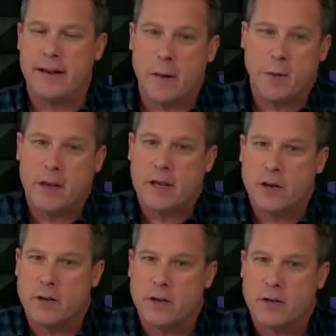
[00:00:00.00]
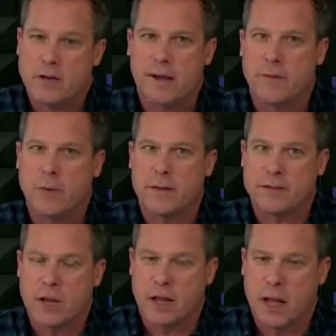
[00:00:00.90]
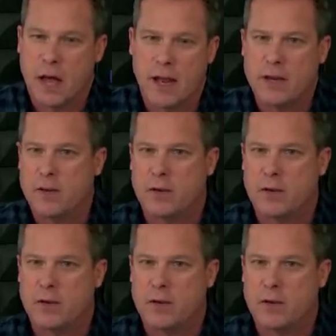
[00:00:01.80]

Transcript: networking, you can talk to everyone that's online.